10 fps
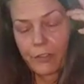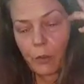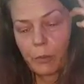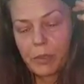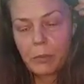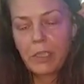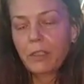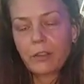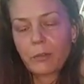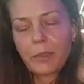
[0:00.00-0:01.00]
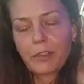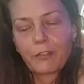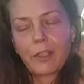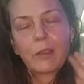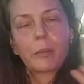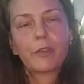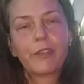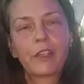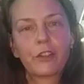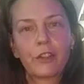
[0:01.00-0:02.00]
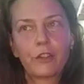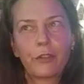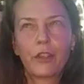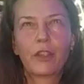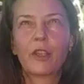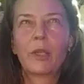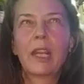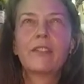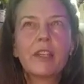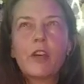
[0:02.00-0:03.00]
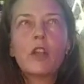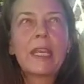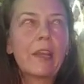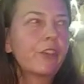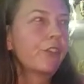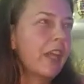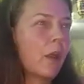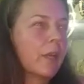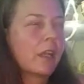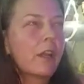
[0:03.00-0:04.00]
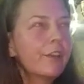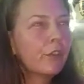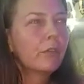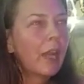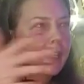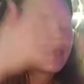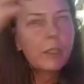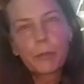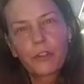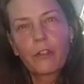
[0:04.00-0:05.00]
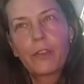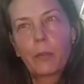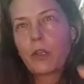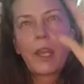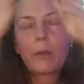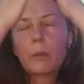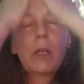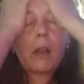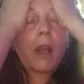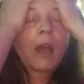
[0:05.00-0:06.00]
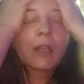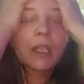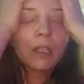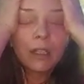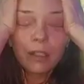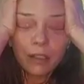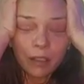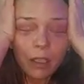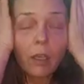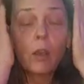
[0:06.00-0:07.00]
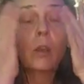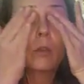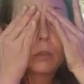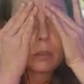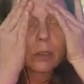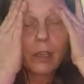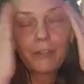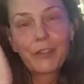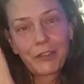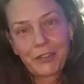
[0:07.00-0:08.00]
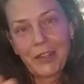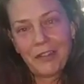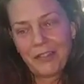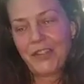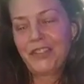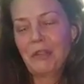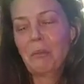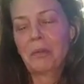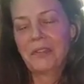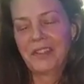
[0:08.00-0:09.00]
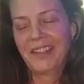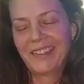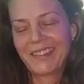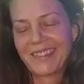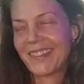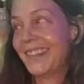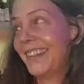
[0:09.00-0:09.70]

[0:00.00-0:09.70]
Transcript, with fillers: Don't be me. Don't be a freaking perfectionist Virgo, and I have to have all the answers now, and I got to do it right, and keep yourself up all night with blah. No, love yourself. The simple things.